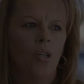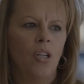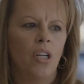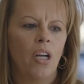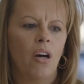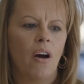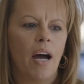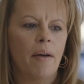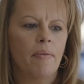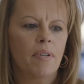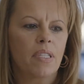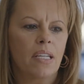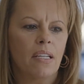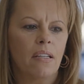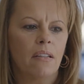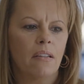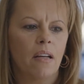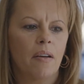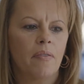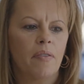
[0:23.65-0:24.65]
You know, I was
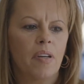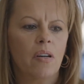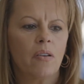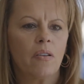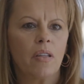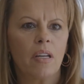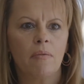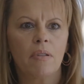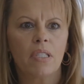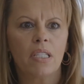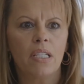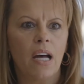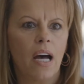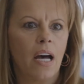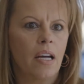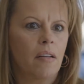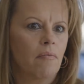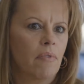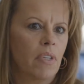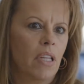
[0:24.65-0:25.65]
in a vehicle that was
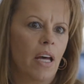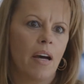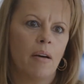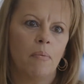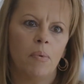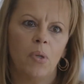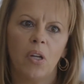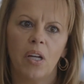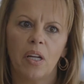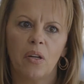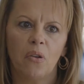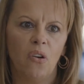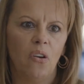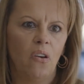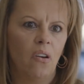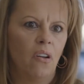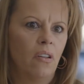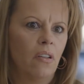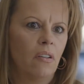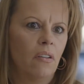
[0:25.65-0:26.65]
not reliable at
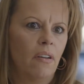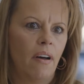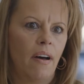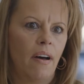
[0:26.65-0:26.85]
all.